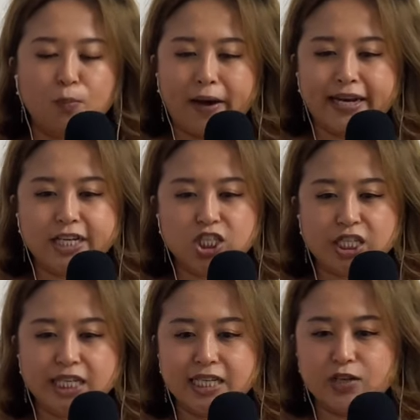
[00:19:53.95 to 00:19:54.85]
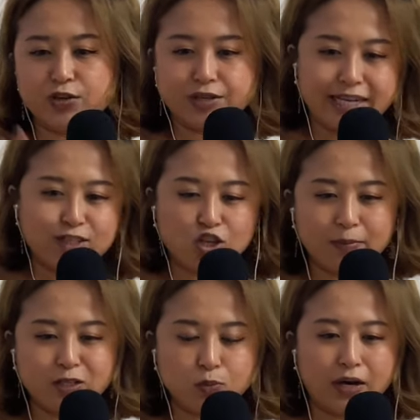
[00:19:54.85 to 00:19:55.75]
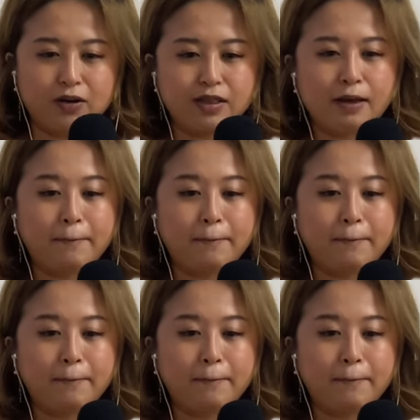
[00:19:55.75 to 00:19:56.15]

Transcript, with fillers: manage it on your desktop as well.